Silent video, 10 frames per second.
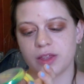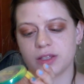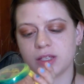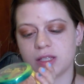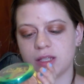
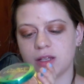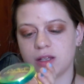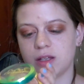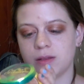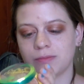This is
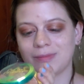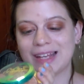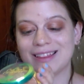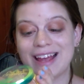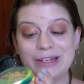the
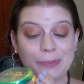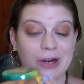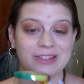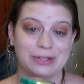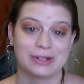light
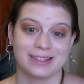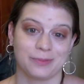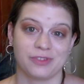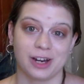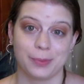bronzer because
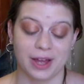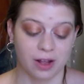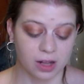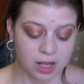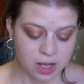I'm very
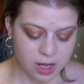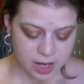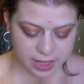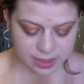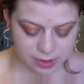pale.
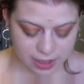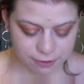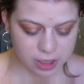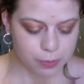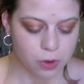It's
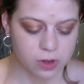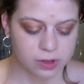definitely